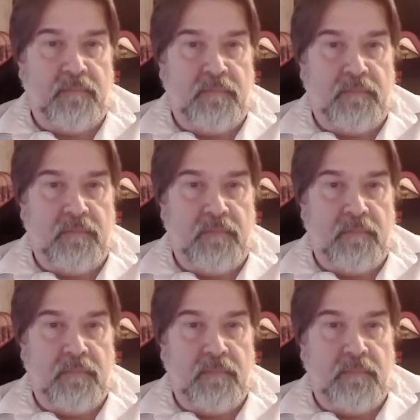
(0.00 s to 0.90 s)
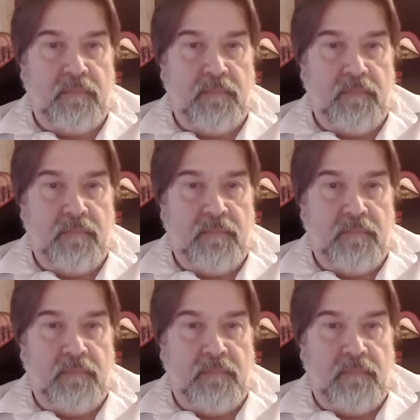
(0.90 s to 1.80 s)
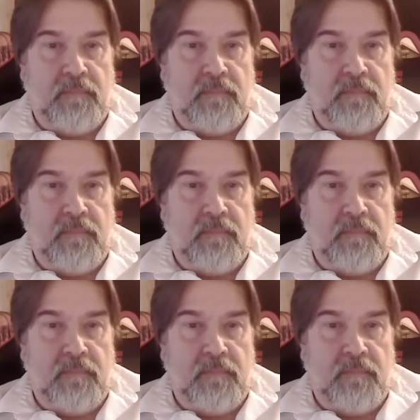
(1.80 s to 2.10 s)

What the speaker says: (no one is talking)